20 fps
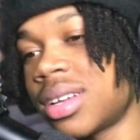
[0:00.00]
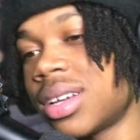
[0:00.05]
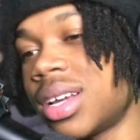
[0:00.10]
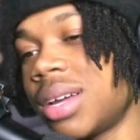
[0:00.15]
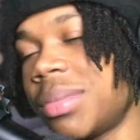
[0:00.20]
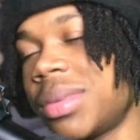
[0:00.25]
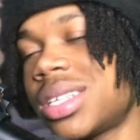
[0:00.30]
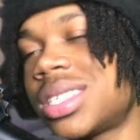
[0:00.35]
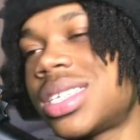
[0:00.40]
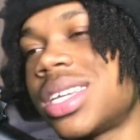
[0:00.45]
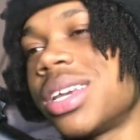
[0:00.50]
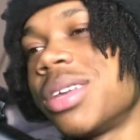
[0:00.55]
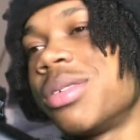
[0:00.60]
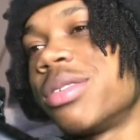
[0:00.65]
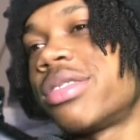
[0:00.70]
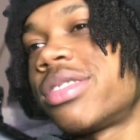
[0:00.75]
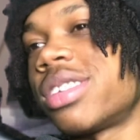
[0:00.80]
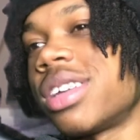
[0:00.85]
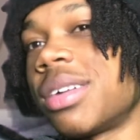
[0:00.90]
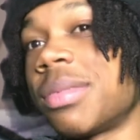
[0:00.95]
Let me tell you
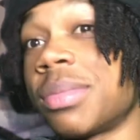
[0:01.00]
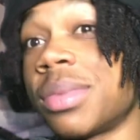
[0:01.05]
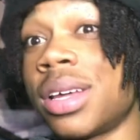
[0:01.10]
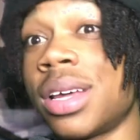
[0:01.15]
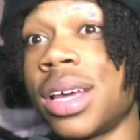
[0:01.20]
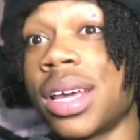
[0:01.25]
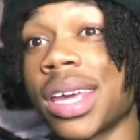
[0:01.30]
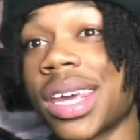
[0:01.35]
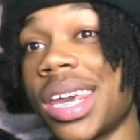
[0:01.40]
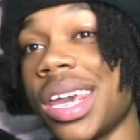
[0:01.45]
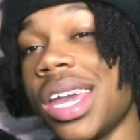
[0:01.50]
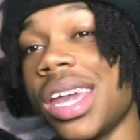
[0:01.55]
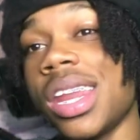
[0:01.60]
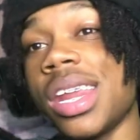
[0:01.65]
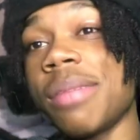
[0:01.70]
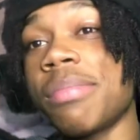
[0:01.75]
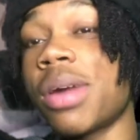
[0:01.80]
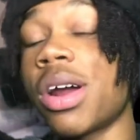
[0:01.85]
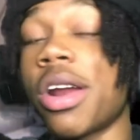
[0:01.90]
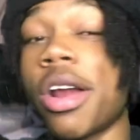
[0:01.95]
something. Kenny,
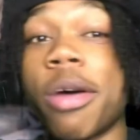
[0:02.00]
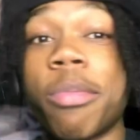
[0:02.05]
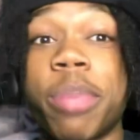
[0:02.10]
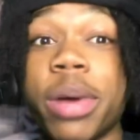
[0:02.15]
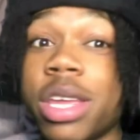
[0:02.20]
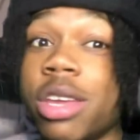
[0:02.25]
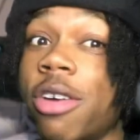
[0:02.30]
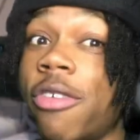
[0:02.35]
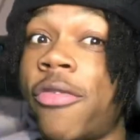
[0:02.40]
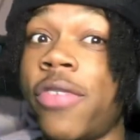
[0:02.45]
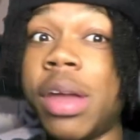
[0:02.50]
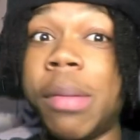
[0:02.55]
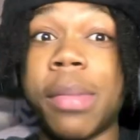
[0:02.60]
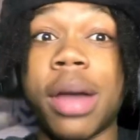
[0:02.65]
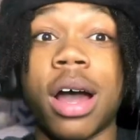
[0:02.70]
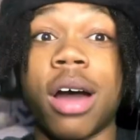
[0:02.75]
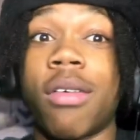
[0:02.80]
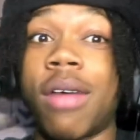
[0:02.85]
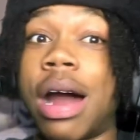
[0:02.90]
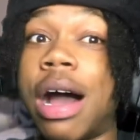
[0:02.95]
bro, don't bring your
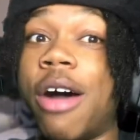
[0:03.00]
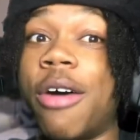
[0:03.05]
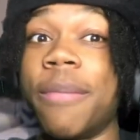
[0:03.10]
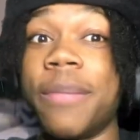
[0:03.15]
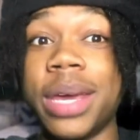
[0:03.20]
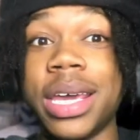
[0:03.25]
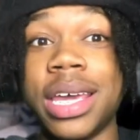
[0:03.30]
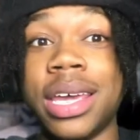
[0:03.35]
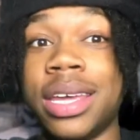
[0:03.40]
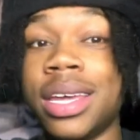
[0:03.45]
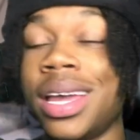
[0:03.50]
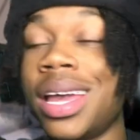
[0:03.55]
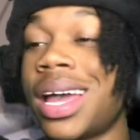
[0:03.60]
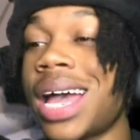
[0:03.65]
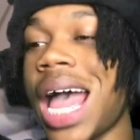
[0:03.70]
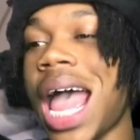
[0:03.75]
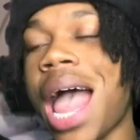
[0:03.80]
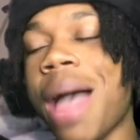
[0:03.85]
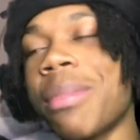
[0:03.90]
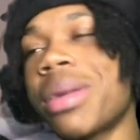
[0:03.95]
female around me.
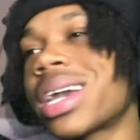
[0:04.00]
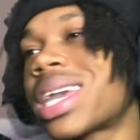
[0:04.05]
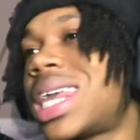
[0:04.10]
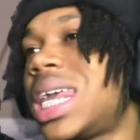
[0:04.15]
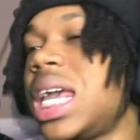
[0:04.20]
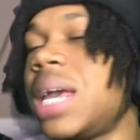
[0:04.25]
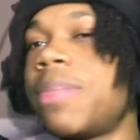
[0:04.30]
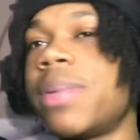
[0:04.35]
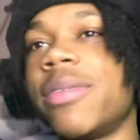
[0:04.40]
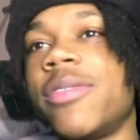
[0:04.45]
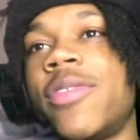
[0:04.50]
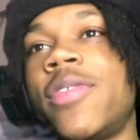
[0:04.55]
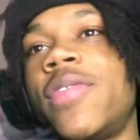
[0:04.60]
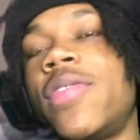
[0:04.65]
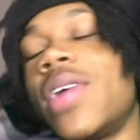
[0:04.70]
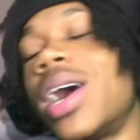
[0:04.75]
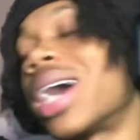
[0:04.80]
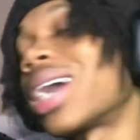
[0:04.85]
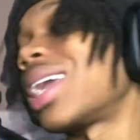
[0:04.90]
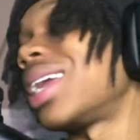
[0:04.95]
I'ma keep it
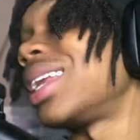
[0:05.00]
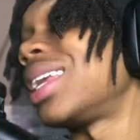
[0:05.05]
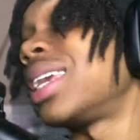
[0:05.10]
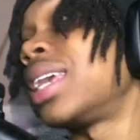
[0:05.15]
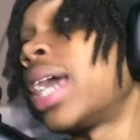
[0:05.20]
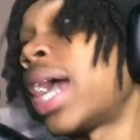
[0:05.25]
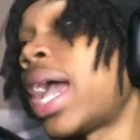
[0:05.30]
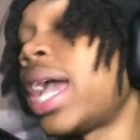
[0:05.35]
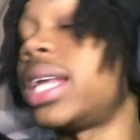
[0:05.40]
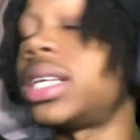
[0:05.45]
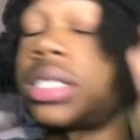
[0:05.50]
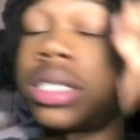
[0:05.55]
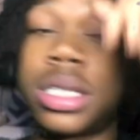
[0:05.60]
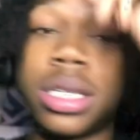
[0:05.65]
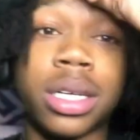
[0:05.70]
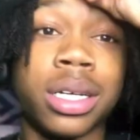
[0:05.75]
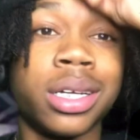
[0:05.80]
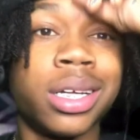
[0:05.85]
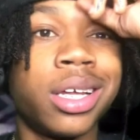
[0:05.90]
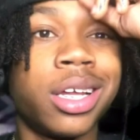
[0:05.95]
fucking
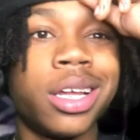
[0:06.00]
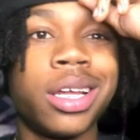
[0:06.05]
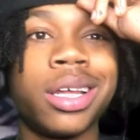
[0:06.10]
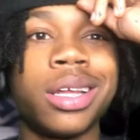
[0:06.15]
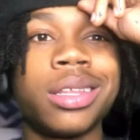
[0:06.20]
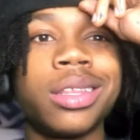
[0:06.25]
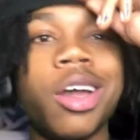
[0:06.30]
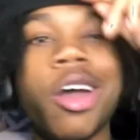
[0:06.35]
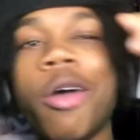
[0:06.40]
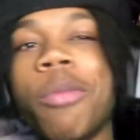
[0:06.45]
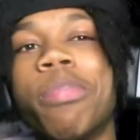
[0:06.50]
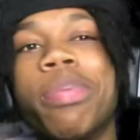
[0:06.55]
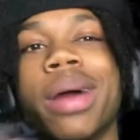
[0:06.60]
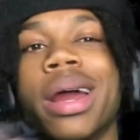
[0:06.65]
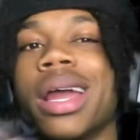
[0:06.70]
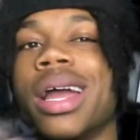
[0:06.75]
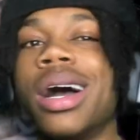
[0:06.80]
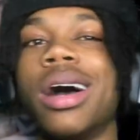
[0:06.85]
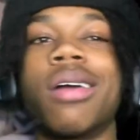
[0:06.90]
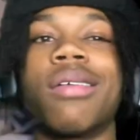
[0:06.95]
gangster. Don't
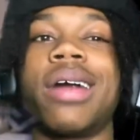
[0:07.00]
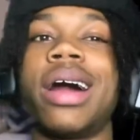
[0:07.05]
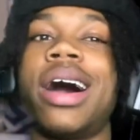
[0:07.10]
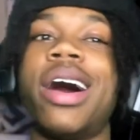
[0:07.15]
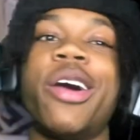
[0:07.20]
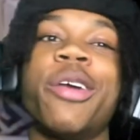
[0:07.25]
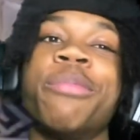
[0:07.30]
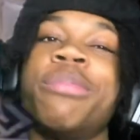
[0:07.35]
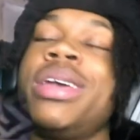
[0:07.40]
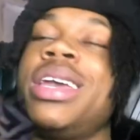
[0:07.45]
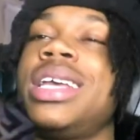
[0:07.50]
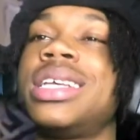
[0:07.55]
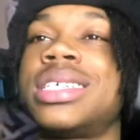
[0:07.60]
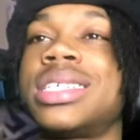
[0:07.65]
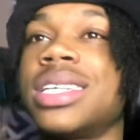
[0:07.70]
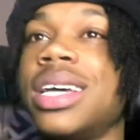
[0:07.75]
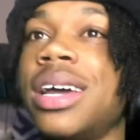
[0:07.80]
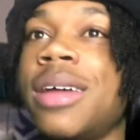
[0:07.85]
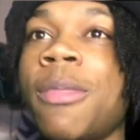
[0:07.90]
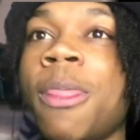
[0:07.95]
bring her around me,
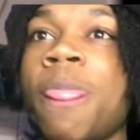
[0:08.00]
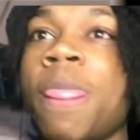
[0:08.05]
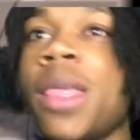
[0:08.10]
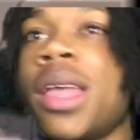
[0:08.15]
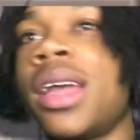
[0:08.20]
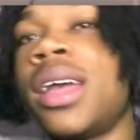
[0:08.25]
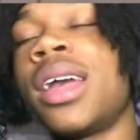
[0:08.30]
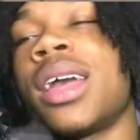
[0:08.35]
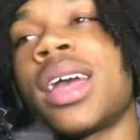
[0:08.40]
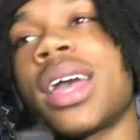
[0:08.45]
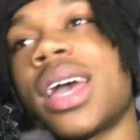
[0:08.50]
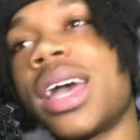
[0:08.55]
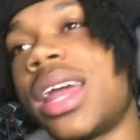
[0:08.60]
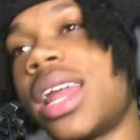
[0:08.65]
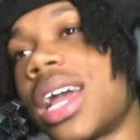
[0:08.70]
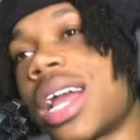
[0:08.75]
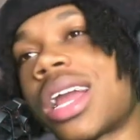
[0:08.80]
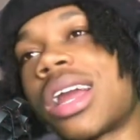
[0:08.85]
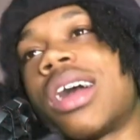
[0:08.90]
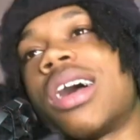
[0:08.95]
son. Hey,
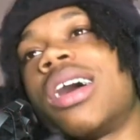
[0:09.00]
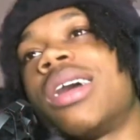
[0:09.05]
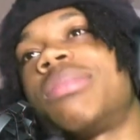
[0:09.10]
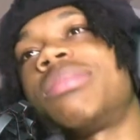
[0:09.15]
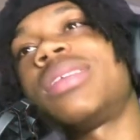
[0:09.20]
that girl,